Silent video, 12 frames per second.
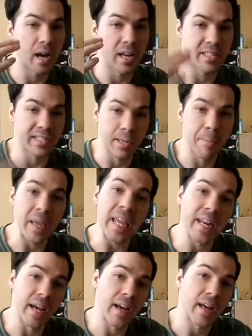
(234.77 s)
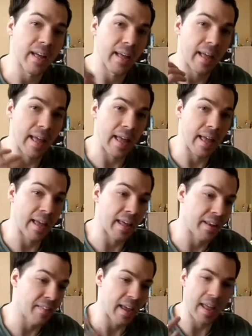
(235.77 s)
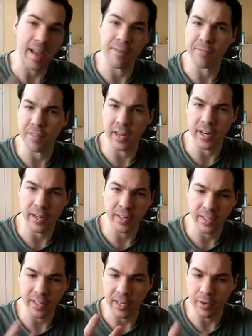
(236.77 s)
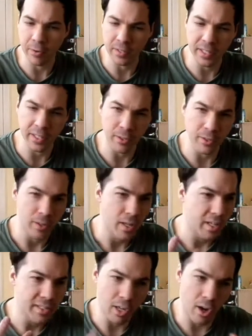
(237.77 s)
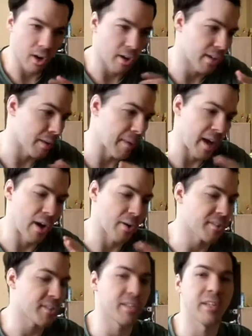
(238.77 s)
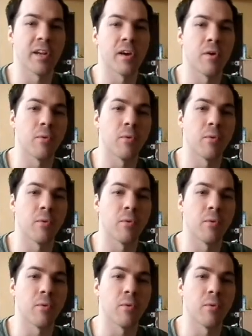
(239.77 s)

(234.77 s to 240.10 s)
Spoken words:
Sabina, and they have their, you know, a little talk about, you know,